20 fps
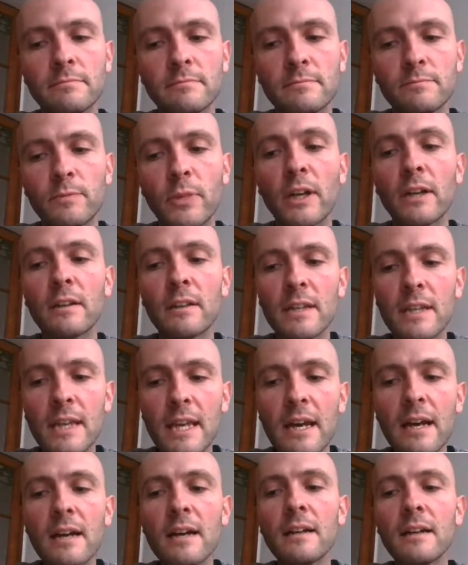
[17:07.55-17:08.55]
But
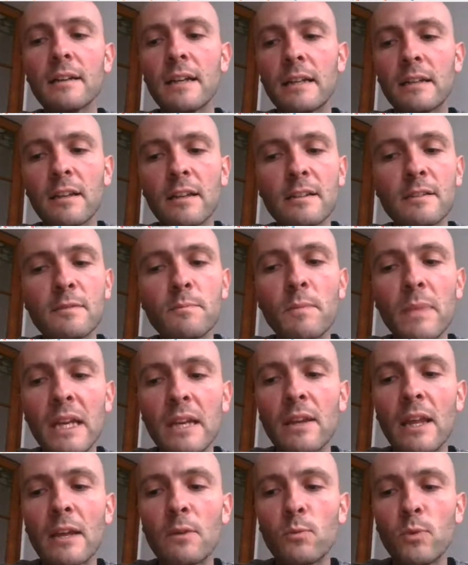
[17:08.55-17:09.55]
yeah, it doesn't mean
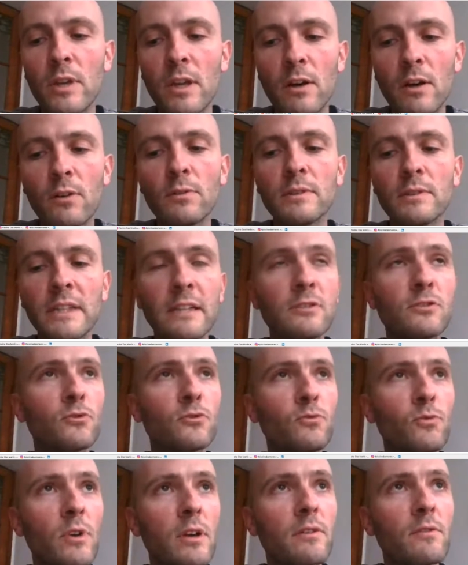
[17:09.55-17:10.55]
that we all need to
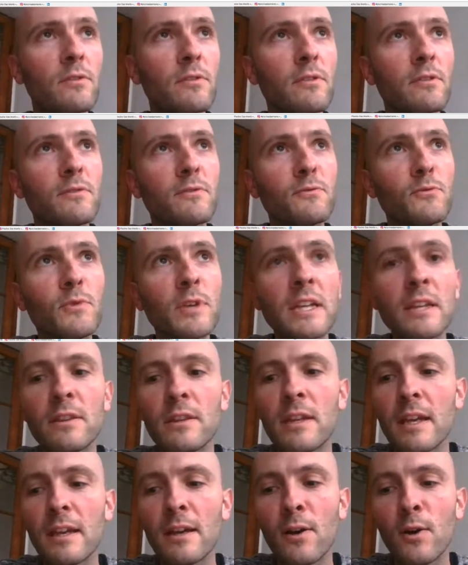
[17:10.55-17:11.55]
read the
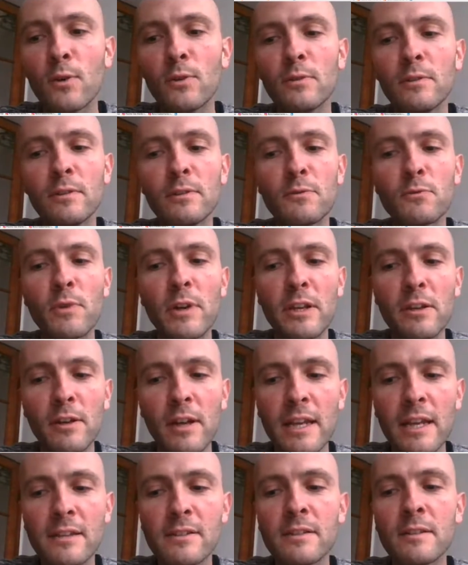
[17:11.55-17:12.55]
whole
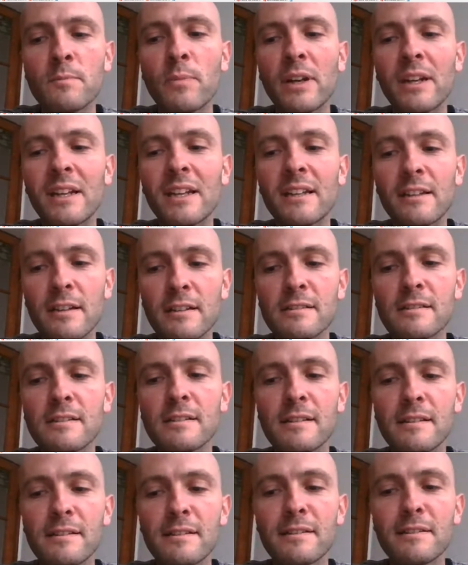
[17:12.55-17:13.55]
regulation, but it does
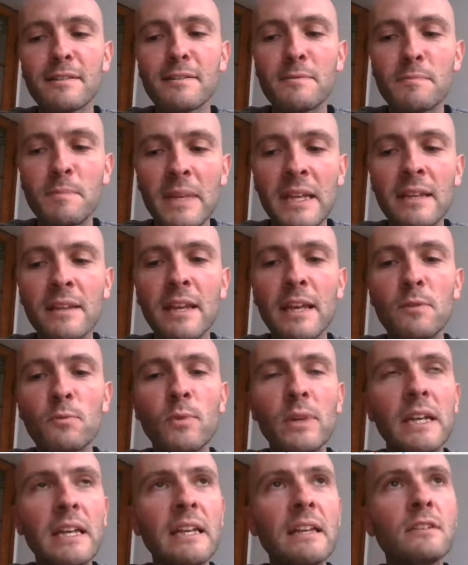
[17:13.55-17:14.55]
mean that we
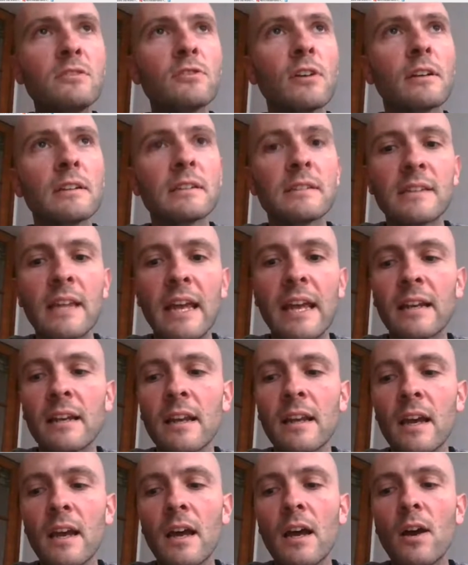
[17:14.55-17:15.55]
need to understand
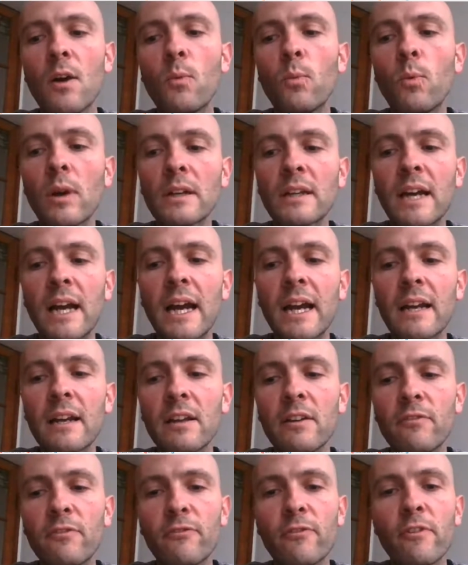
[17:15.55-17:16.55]
what kind
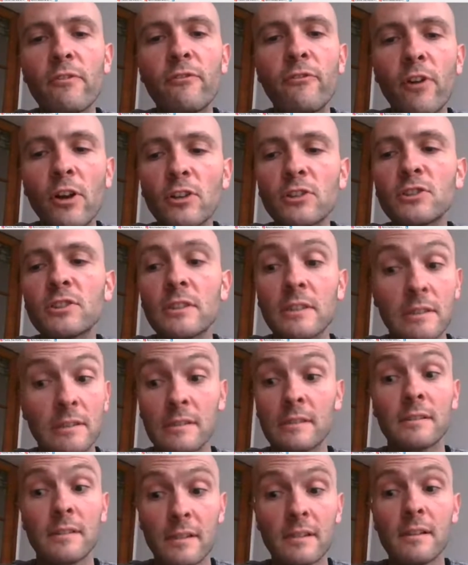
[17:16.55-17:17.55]
of
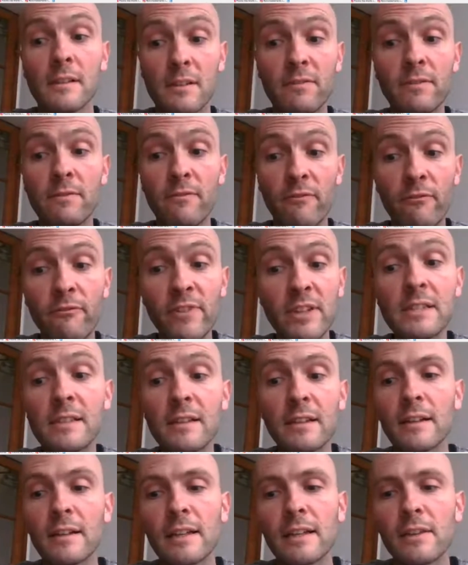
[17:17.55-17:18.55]
functions
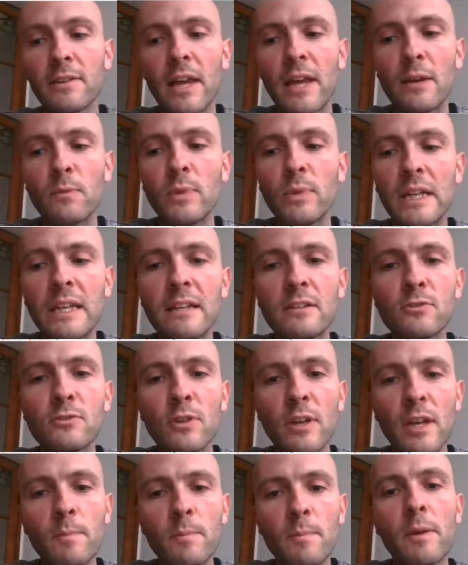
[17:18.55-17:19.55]
physically that we need to
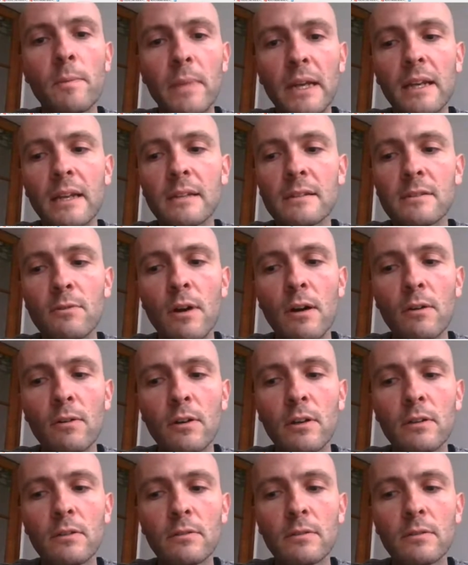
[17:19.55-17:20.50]
implement into our code.